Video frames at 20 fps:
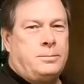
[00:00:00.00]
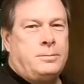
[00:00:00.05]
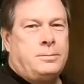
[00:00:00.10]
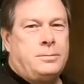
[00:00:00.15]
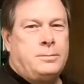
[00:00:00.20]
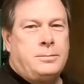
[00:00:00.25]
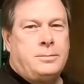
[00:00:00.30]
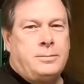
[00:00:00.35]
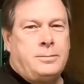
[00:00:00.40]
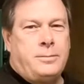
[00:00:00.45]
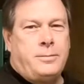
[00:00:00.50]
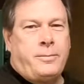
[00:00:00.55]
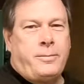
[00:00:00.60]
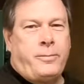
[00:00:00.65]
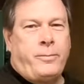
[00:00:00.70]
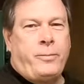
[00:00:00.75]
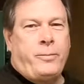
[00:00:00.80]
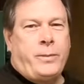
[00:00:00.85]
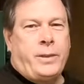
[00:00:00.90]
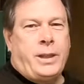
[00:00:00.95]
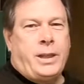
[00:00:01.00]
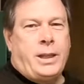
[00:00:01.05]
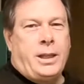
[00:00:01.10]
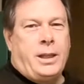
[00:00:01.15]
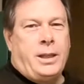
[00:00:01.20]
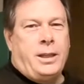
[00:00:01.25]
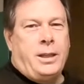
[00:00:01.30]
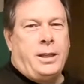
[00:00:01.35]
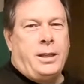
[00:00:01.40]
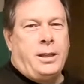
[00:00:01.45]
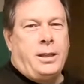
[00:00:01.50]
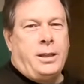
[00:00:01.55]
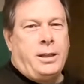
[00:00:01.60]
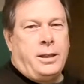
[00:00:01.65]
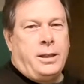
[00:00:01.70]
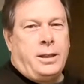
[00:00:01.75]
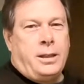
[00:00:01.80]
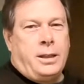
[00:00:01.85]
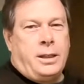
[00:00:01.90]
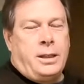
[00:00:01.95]

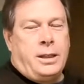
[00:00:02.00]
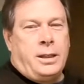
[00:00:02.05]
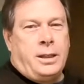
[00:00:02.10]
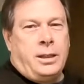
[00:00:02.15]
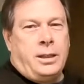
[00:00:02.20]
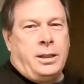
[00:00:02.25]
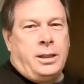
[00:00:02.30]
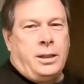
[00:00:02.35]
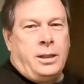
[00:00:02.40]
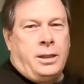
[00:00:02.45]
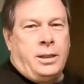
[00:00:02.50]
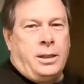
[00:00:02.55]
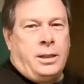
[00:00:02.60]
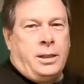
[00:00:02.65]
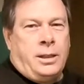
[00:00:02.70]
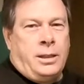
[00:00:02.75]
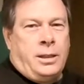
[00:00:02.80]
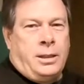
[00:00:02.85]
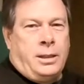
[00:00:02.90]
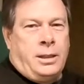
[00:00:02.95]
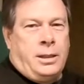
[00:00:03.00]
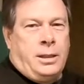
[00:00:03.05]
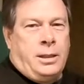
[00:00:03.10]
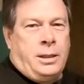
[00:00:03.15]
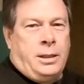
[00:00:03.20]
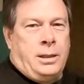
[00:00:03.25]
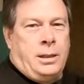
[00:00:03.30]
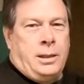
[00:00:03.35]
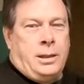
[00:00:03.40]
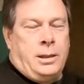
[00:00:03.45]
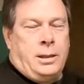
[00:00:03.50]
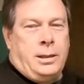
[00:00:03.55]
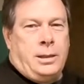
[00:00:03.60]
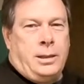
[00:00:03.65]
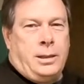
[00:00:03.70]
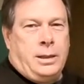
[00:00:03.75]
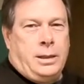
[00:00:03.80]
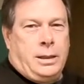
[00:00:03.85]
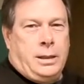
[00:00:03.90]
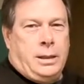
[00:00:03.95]

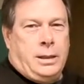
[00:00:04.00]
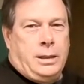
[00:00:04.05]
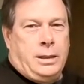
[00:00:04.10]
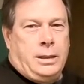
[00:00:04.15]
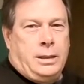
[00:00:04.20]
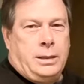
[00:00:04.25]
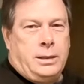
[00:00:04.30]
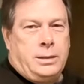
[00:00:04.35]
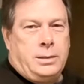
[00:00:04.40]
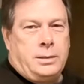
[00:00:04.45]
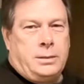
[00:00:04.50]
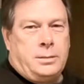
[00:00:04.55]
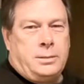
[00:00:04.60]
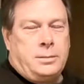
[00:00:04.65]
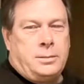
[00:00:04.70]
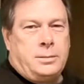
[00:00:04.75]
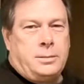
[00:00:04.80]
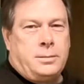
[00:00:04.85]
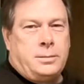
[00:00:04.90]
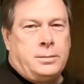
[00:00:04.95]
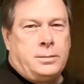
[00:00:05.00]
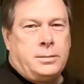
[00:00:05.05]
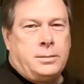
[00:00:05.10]
(silent)